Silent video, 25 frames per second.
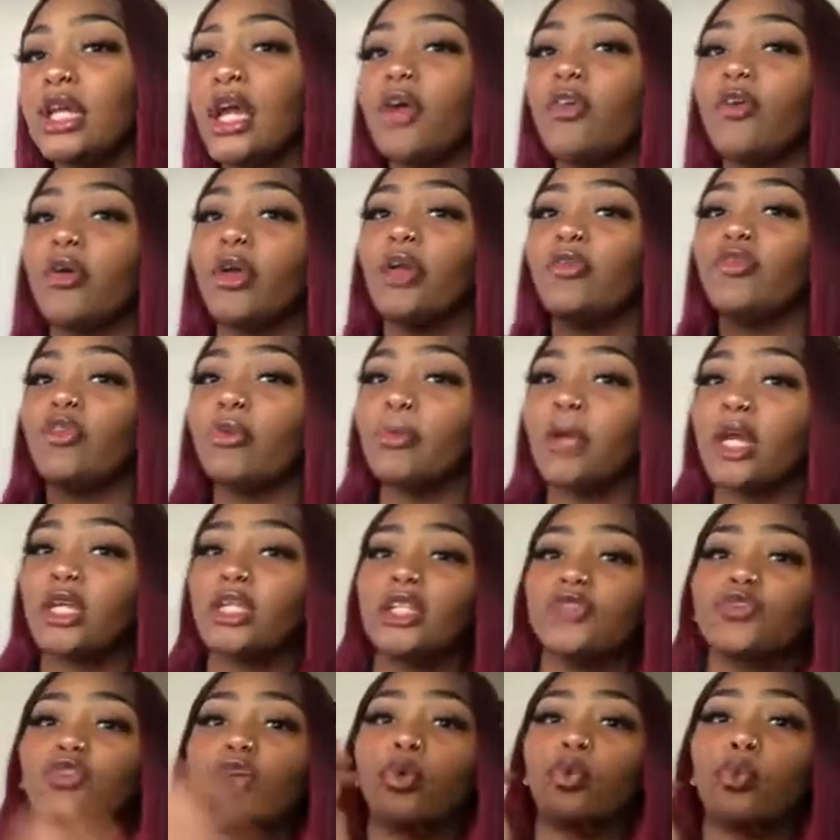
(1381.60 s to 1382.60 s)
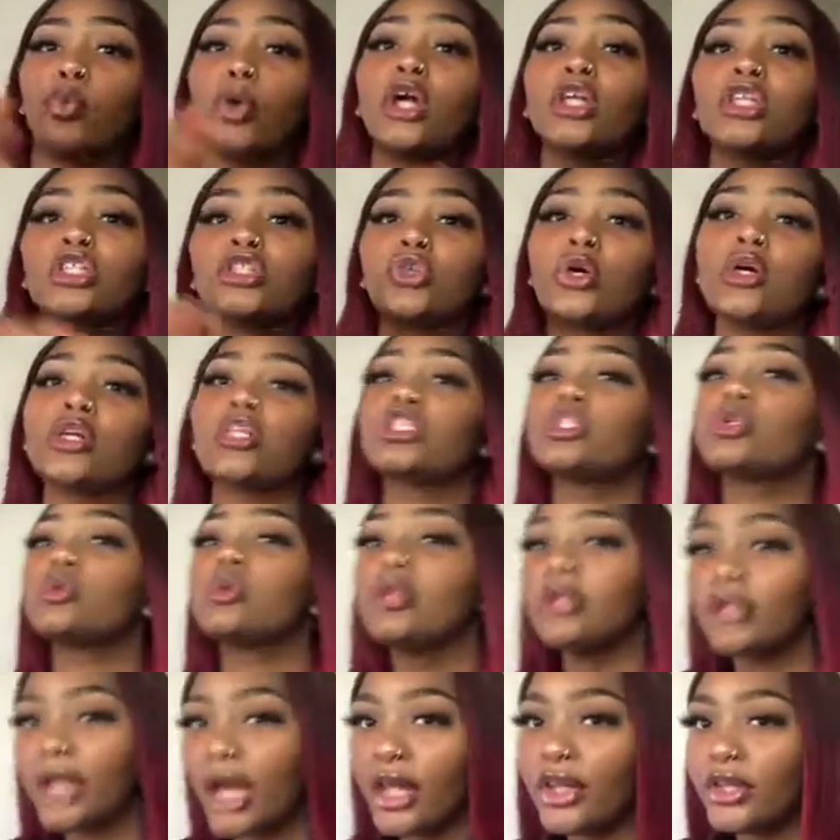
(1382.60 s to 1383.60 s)
of information from one source to
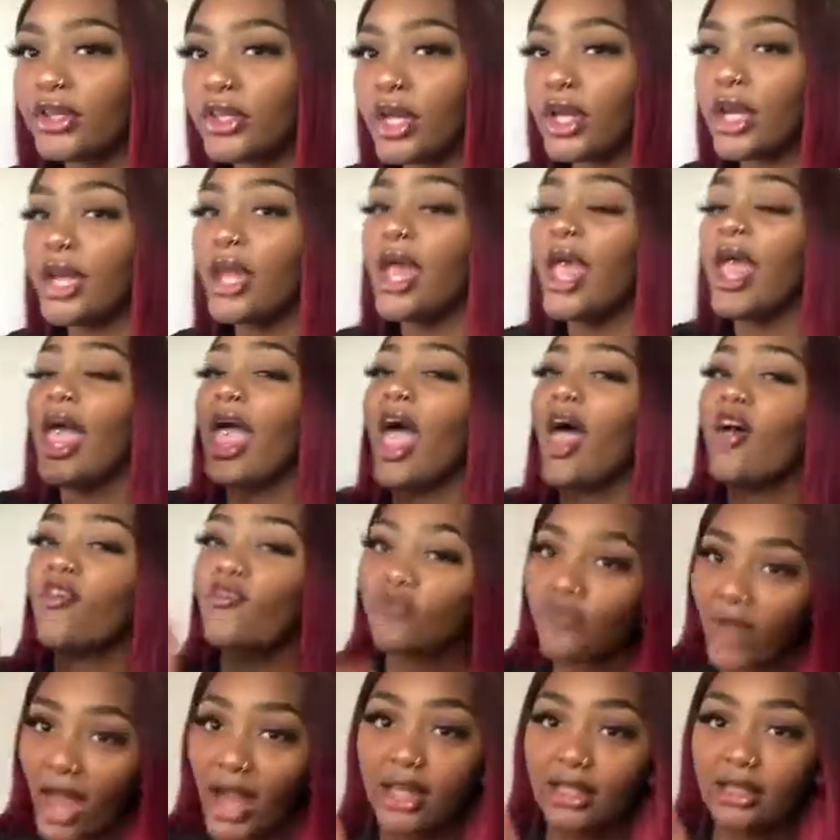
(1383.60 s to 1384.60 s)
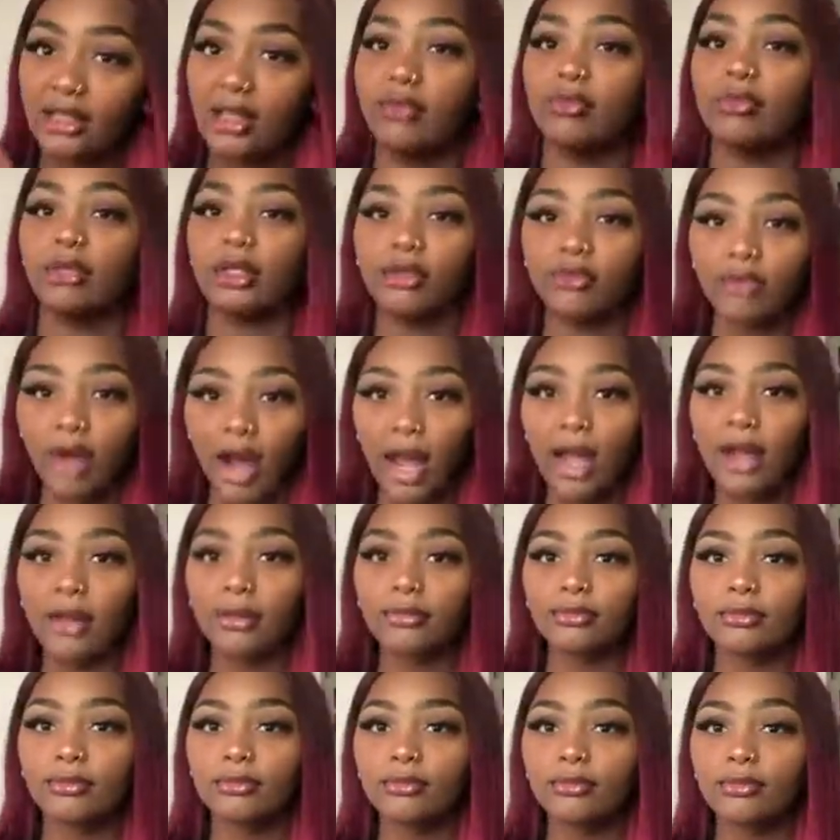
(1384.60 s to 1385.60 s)
another effectively, right?
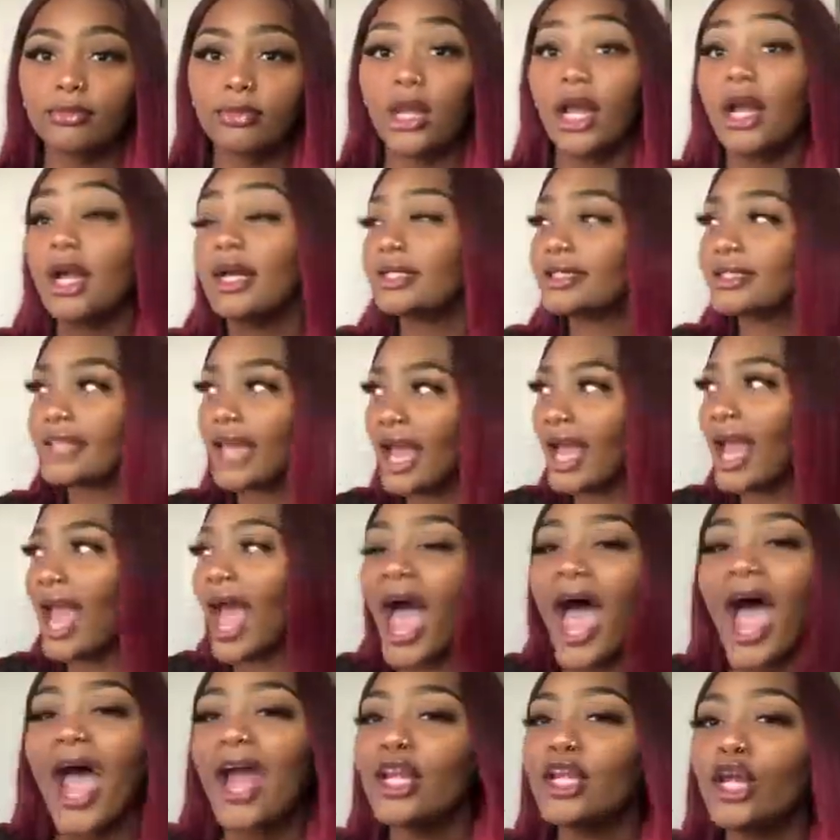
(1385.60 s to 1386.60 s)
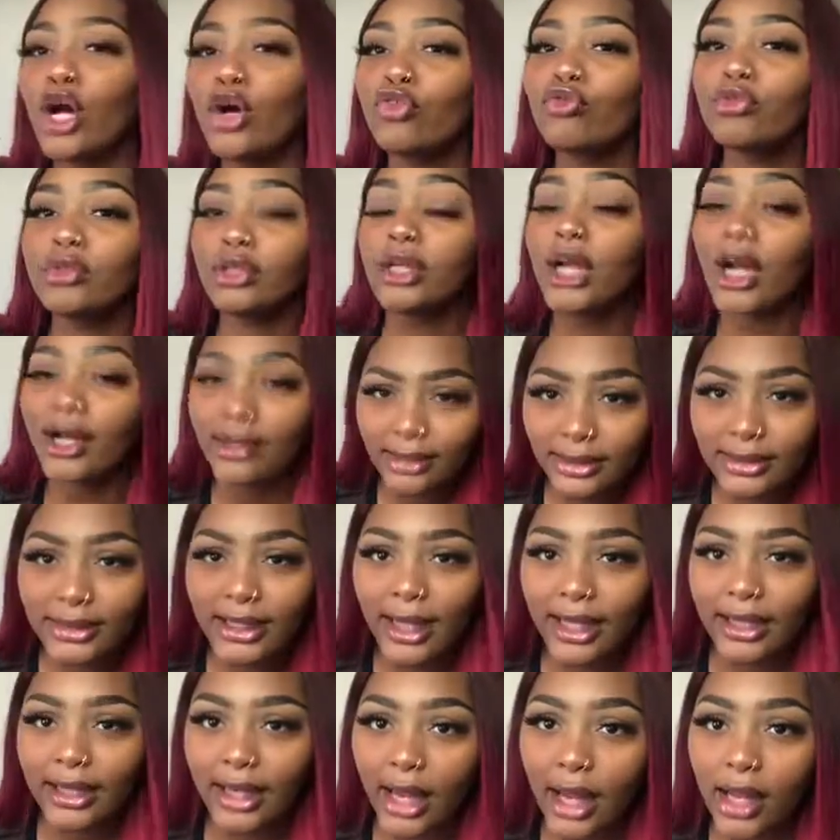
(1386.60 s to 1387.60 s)
Say I don't really
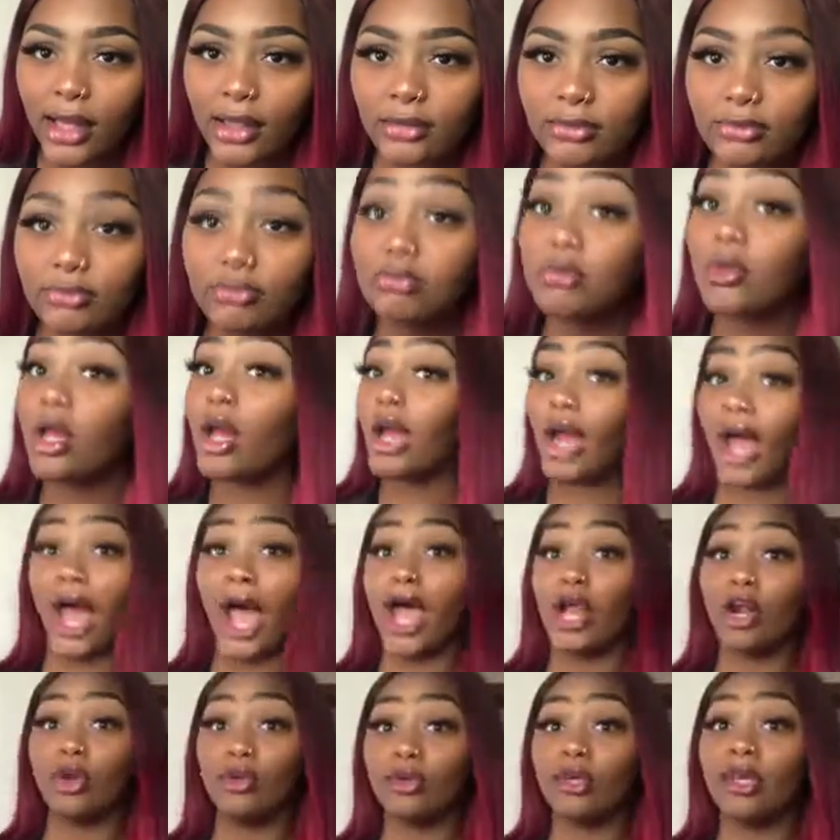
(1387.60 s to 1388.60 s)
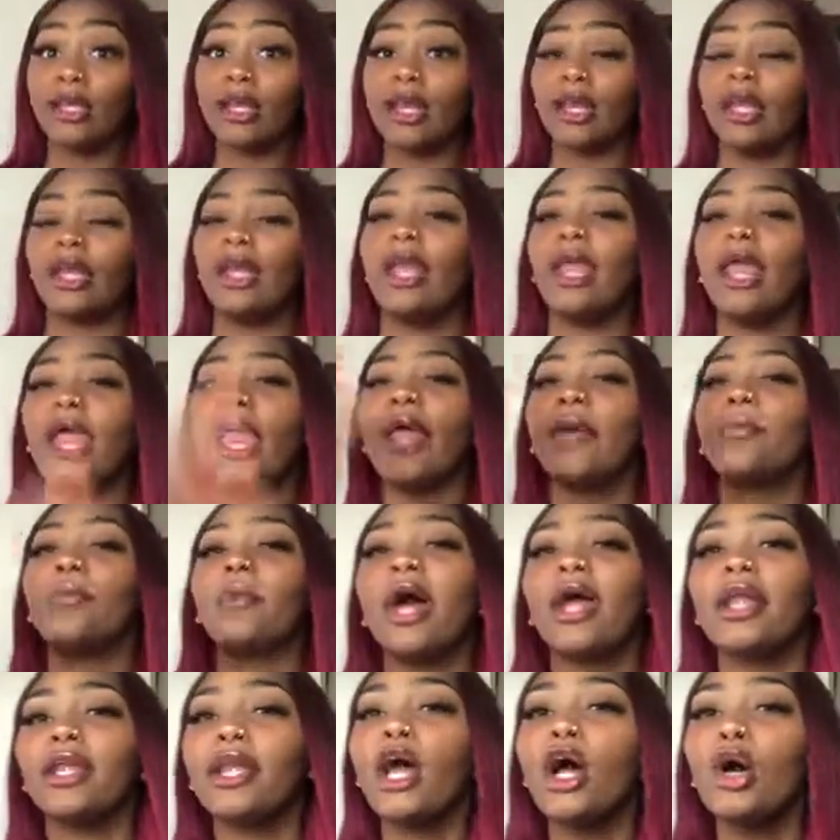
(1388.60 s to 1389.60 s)
understand that. I don't get it. In
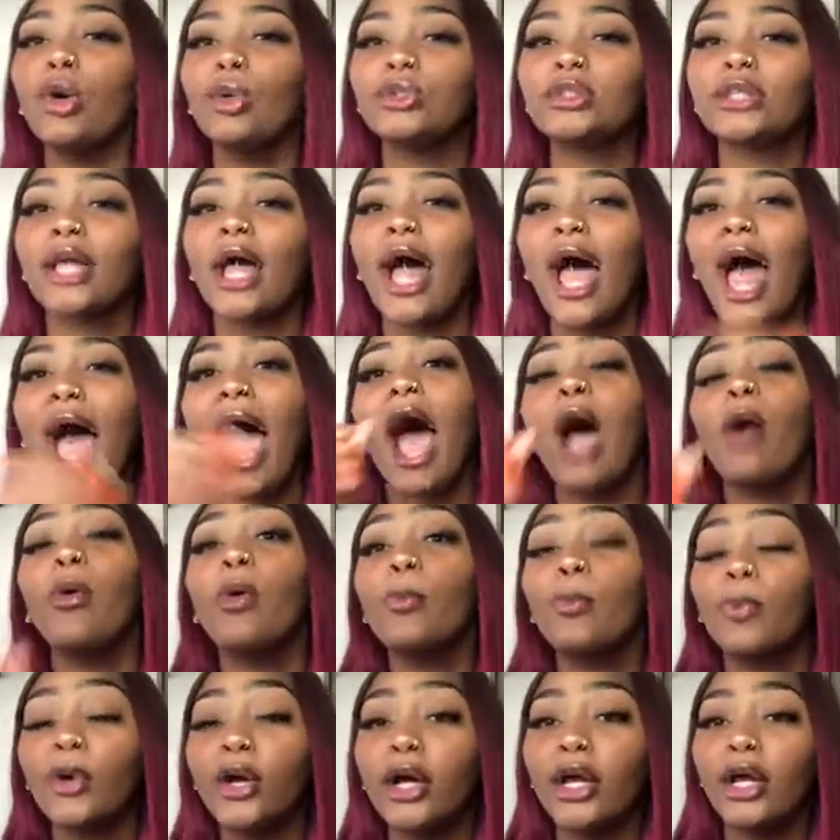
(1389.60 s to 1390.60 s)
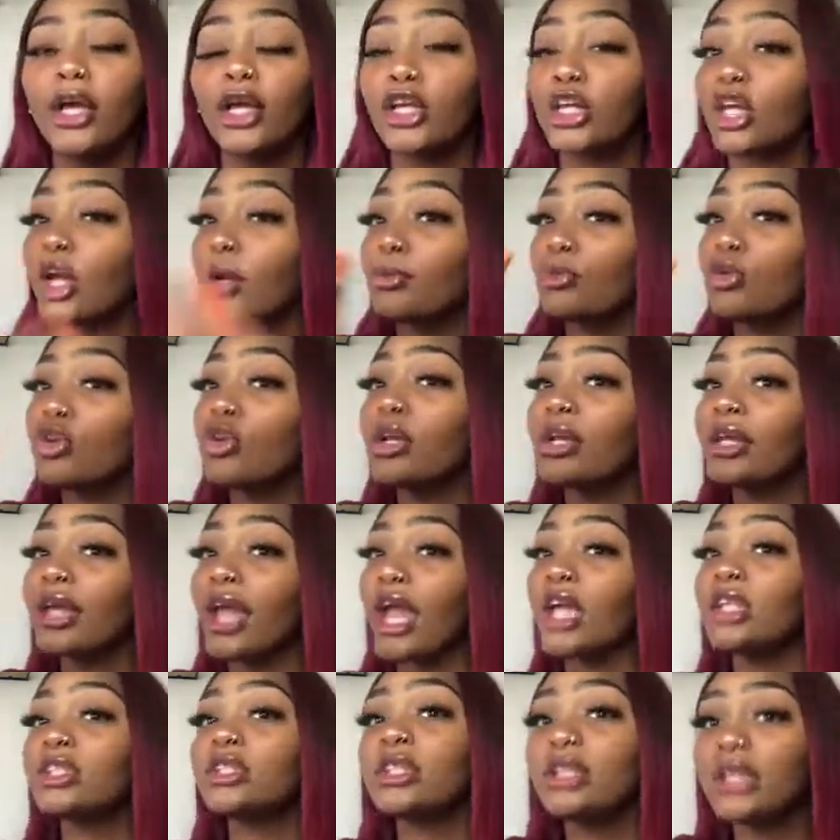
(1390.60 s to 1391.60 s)
my notes, I will put
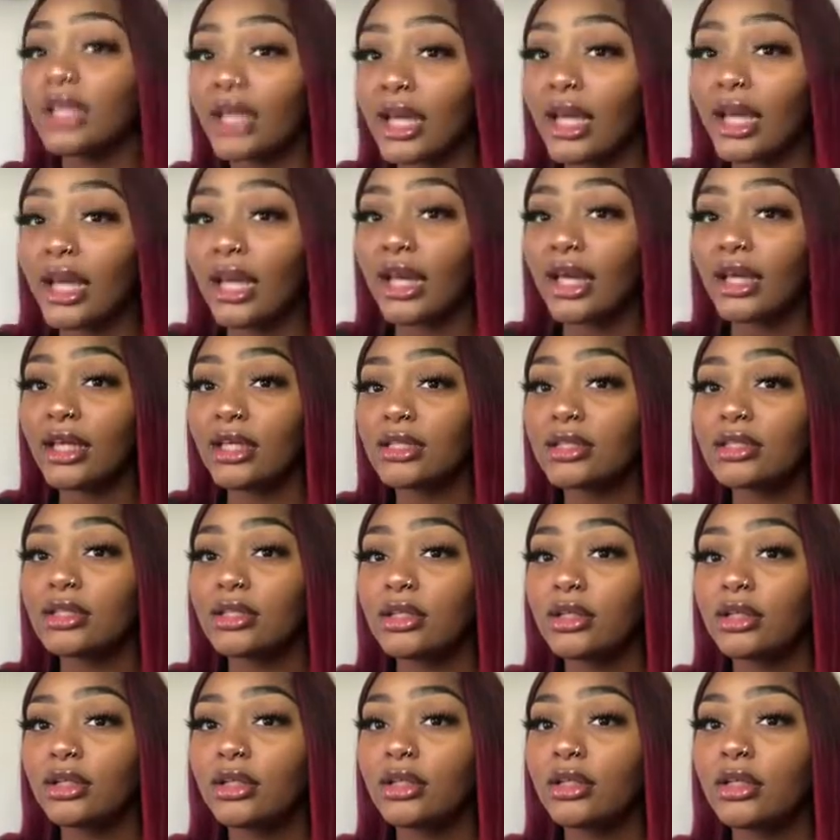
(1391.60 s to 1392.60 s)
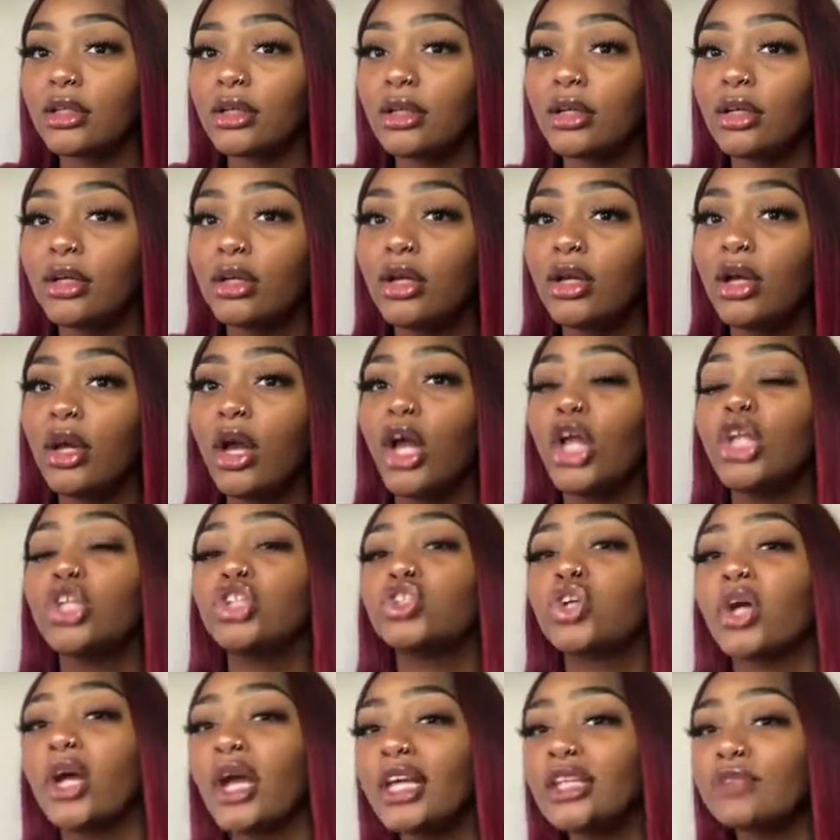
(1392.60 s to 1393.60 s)
communication is
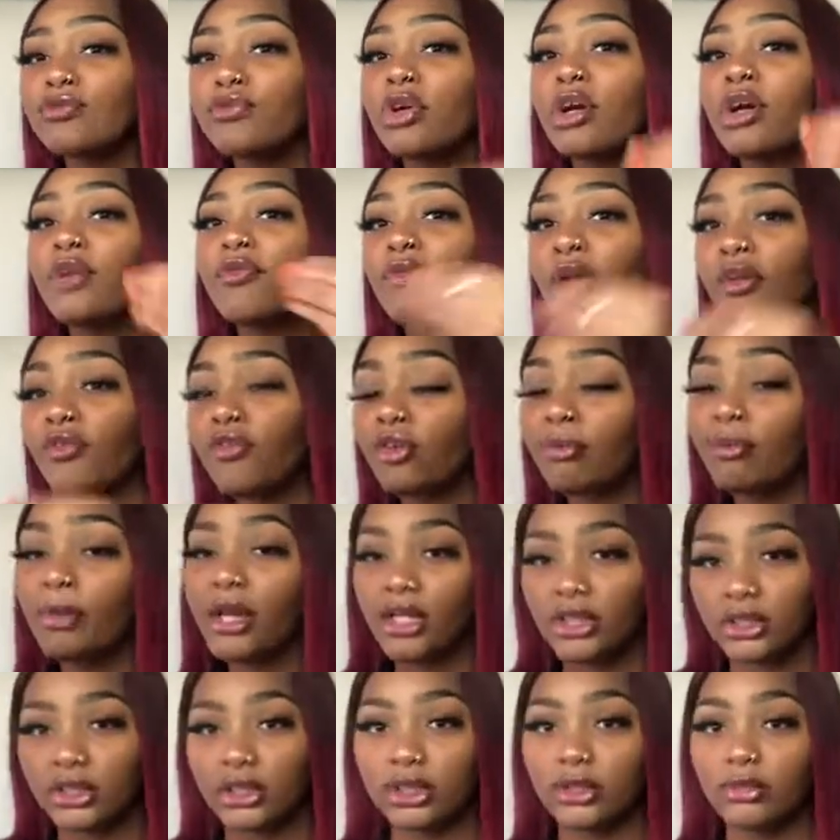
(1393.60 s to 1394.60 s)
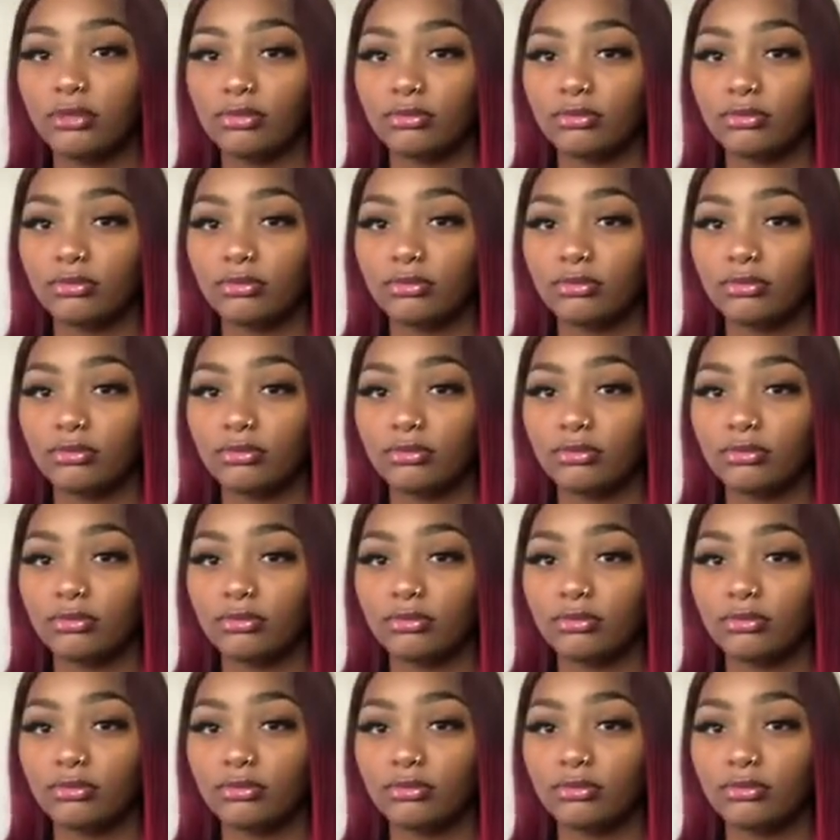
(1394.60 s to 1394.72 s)
transfer of information.